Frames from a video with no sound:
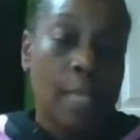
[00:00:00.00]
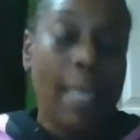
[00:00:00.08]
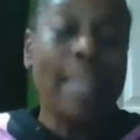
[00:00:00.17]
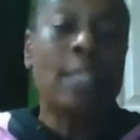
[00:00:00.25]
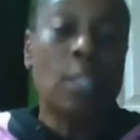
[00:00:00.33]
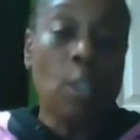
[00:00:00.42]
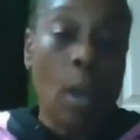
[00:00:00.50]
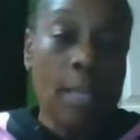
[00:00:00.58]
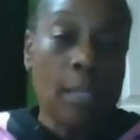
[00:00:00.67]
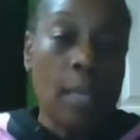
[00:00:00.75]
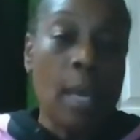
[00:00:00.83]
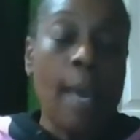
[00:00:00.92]
It
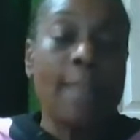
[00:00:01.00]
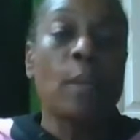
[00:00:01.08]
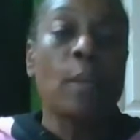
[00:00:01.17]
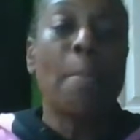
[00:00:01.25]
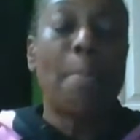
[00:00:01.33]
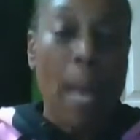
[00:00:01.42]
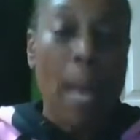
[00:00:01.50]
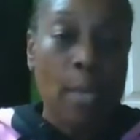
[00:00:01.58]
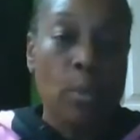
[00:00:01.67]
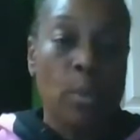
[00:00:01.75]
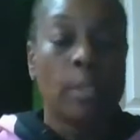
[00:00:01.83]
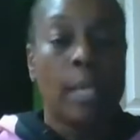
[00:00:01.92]
starts at the
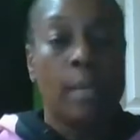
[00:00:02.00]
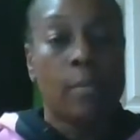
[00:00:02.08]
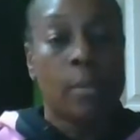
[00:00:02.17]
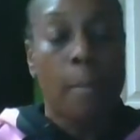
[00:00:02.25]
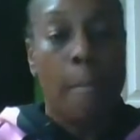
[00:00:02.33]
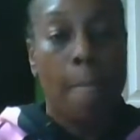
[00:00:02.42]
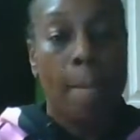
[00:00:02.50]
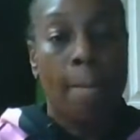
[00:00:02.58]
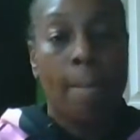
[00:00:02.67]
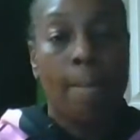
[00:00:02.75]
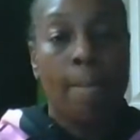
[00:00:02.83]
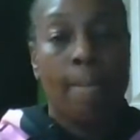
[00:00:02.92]
micro level.
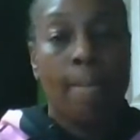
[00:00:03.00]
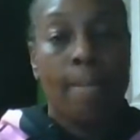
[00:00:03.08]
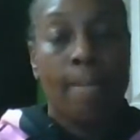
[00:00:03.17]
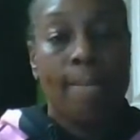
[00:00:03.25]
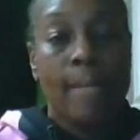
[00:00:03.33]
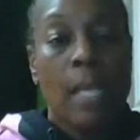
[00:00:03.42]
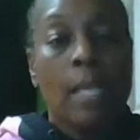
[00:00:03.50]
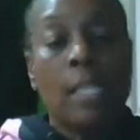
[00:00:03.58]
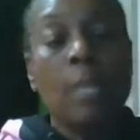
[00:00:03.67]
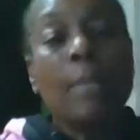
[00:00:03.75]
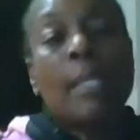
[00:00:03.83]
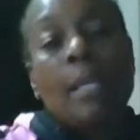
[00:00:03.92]

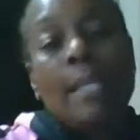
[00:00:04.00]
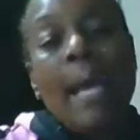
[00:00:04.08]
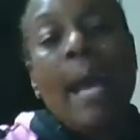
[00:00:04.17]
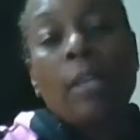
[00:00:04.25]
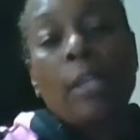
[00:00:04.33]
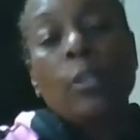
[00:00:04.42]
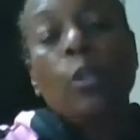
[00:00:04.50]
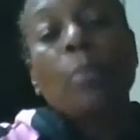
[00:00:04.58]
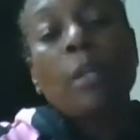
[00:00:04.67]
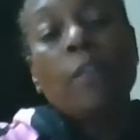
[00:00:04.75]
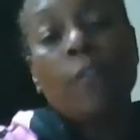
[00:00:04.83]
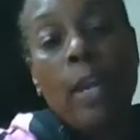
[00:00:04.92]
See, because how can you
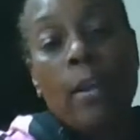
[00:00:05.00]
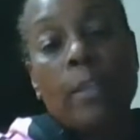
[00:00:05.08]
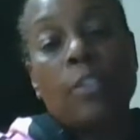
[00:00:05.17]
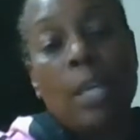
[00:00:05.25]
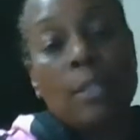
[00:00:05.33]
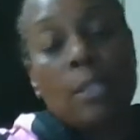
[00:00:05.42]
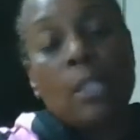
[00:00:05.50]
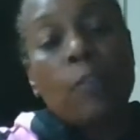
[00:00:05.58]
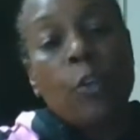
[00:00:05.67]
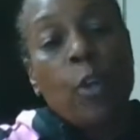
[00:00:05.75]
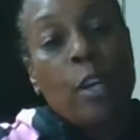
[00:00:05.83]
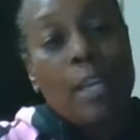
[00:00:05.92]
be fair and just if
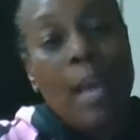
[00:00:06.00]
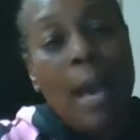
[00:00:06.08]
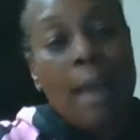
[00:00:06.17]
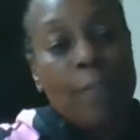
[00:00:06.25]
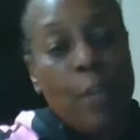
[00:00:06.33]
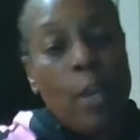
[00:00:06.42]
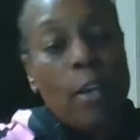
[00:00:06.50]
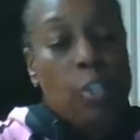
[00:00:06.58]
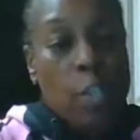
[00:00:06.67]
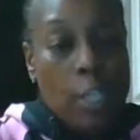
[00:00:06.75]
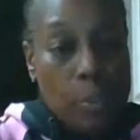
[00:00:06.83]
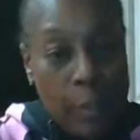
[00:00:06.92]
you're not fair and
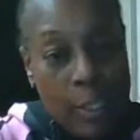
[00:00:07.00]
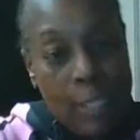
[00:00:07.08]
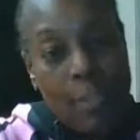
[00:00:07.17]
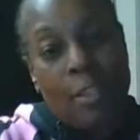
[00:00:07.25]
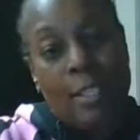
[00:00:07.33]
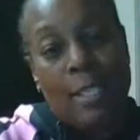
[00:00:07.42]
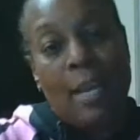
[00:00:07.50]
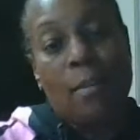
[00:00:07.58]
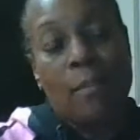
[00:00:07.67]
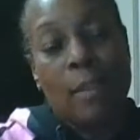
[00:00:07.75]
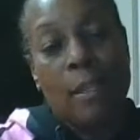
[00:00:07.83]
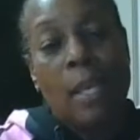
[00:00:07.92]
just within
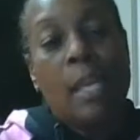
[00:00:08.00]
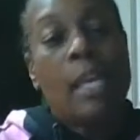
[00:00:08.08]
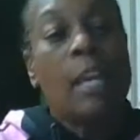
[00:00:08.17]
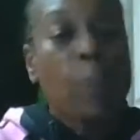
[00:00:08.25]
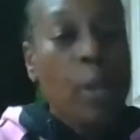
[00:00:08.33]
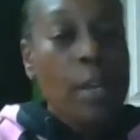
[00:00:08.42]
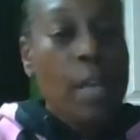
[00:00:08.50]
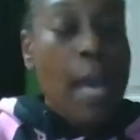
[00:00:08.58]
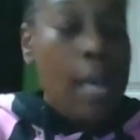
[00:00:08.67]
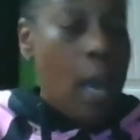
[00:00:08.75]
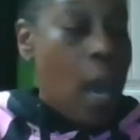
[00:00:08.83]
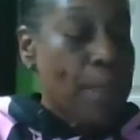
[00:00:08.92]
yourself? If you're
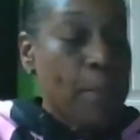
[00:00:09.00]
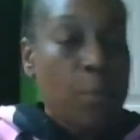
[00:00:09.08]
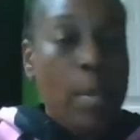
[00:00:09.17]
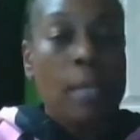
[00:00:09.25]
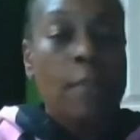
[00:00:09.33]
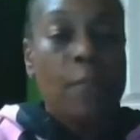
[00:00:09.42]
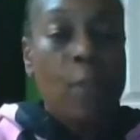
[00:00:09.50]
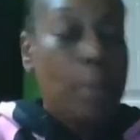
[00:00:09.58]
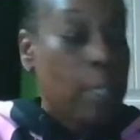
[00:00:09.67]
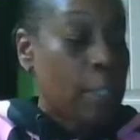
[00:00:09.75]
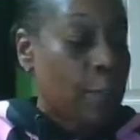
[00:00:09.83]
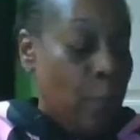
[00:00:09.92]
not operating from
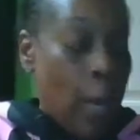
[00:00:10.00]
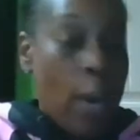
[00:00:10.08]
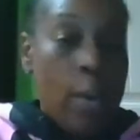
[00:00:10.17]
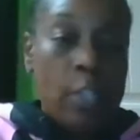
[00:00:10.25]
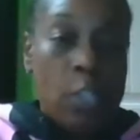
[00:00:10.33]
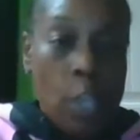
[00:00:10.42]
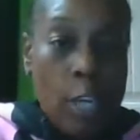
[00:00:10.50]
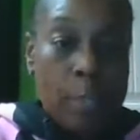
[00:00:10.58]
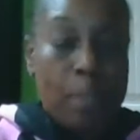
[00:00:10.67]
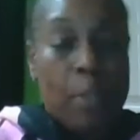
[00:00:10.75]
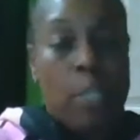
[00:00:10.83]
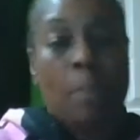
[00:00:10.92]
a fair and
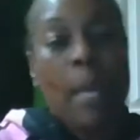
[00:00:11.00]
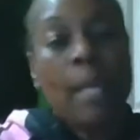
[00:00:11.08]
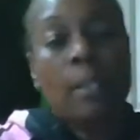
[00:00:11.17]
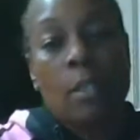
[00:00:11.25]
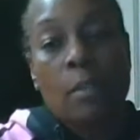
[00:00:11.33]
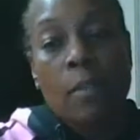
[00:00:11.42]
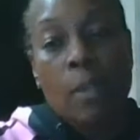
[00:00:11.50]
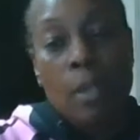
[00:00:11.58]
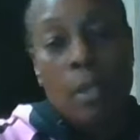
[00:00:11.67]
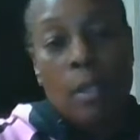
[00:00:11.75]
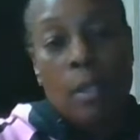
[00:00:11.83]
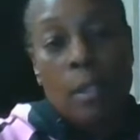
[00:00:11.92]
just perspective,
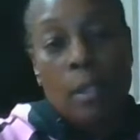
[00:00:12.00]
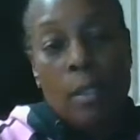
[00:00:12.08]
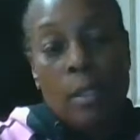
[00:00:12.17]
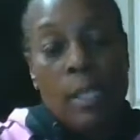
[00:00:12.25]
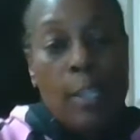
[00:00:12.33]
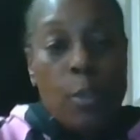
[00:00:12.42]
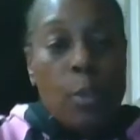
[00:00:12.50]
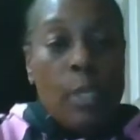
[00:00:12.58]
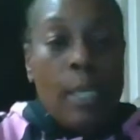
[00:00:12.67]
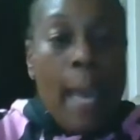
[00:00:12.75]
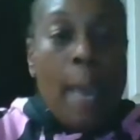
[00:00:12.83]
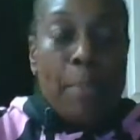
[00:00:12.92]
then you
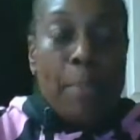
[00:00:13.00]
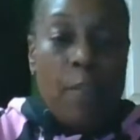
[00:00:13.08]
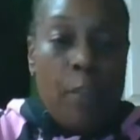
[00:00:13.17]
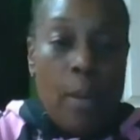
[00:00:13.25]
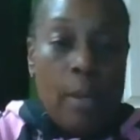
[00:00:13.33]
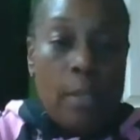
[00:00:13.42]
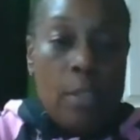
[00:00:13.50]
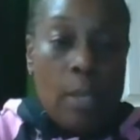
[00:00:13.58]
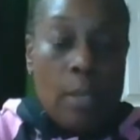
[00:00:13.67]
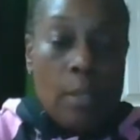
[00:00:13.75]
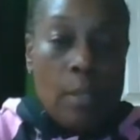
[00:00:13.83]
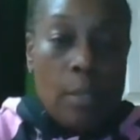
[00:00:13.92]
can't be fair and
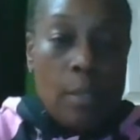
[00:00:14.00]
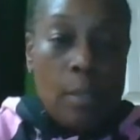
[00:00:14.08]
just.